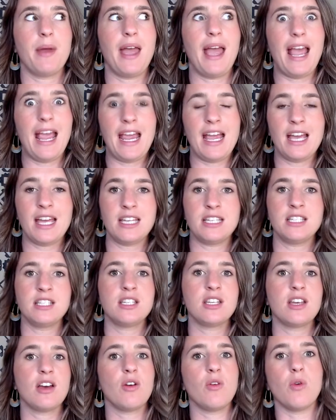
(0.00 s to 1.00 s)

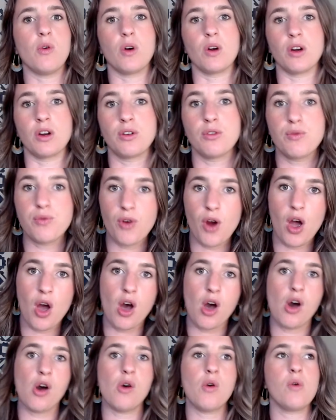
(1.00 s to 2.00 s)
end or
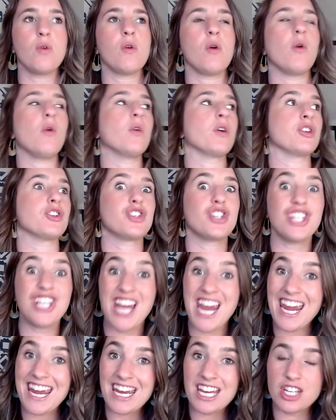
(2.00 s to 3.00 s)
grow or
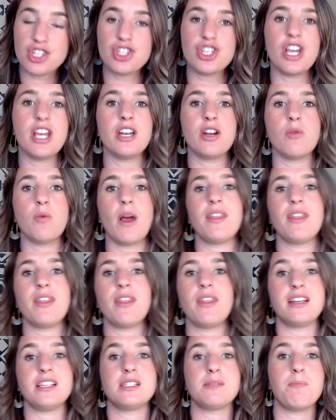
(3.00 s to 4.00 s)
change in a way
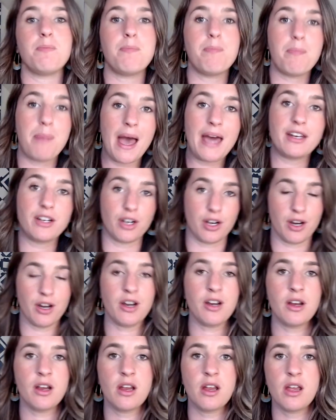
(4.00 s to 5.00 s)
that is
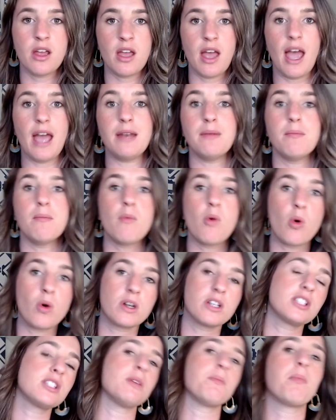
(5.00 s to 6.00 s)
better and
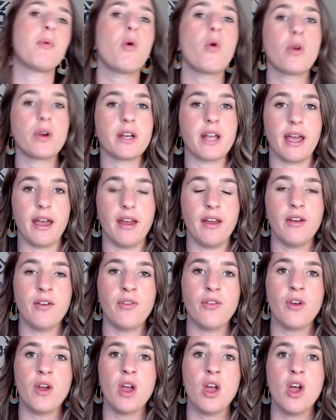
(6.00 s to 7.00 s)
more
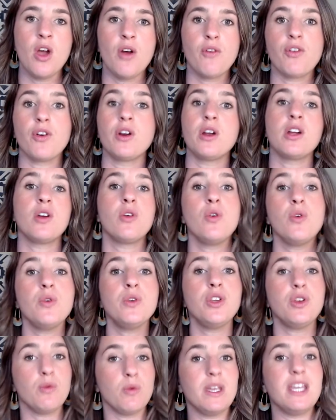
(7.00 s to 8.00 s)
supportive for who
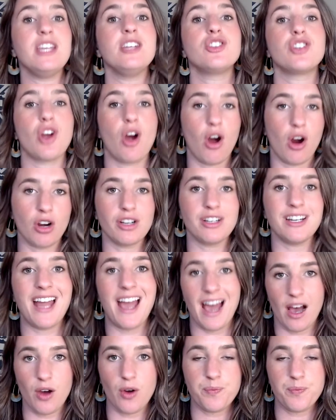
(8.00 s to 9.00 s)
you each are
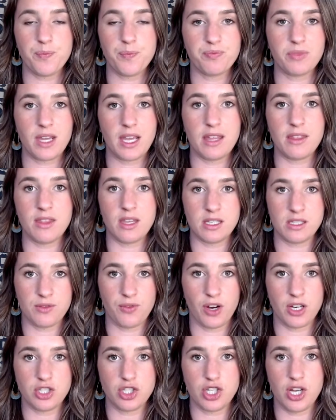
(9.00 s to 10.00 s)
now in this
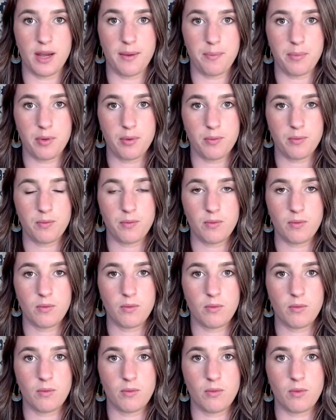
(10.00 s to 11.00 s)
friendship,
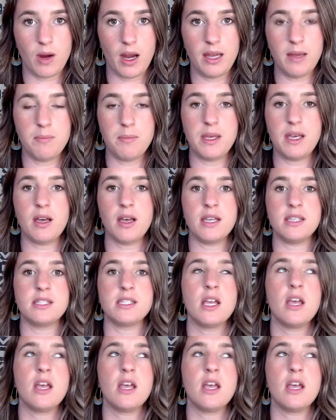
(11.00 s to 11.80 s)
right? Because